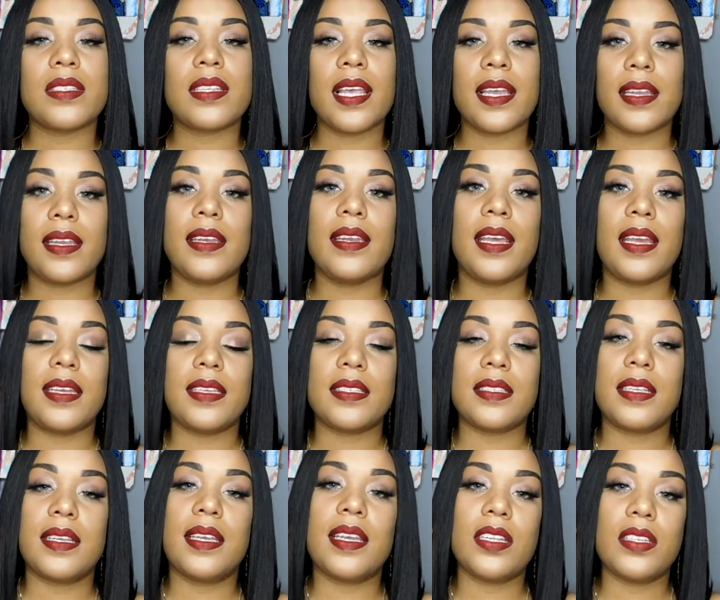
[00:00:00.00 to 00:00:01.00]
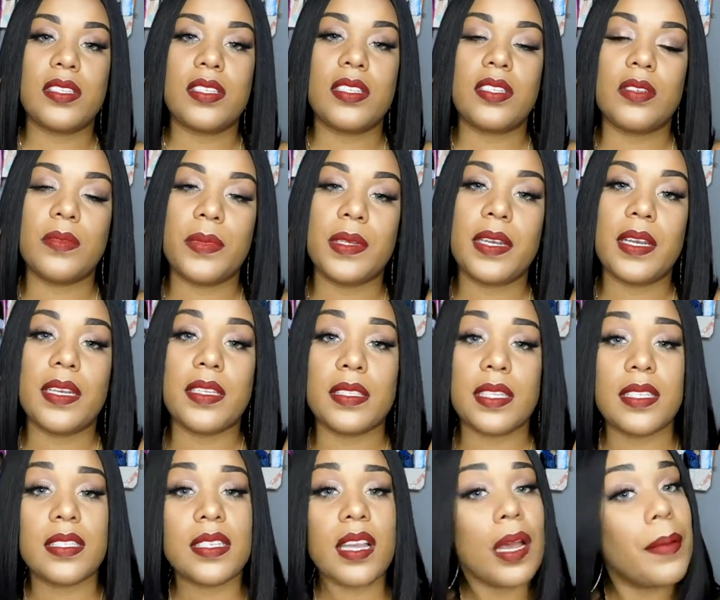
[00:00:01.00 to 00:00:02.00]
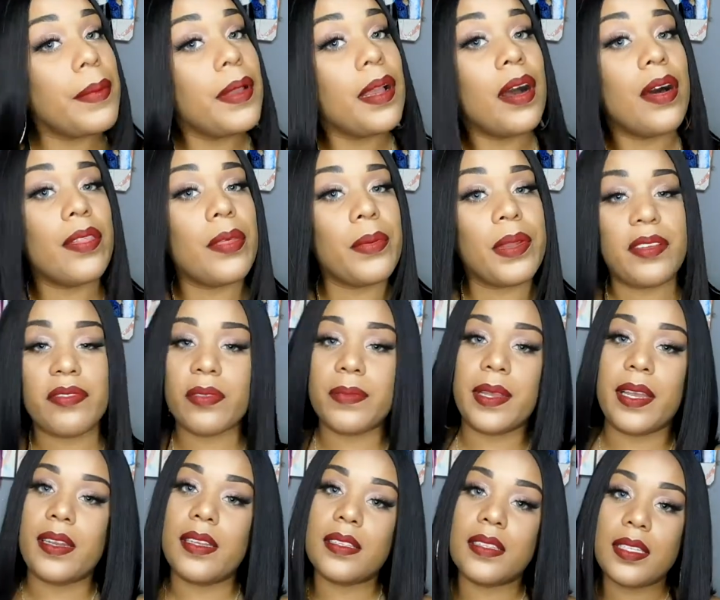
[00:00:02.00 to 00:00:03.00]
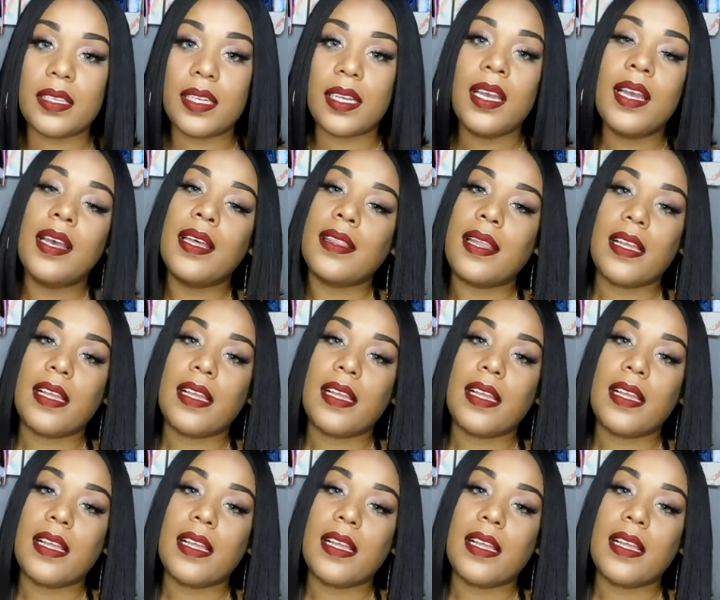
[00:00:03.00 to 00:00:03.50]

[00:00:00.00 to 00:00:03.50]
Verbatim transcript: 10 days to get to you, because it's coming all the way from Italy.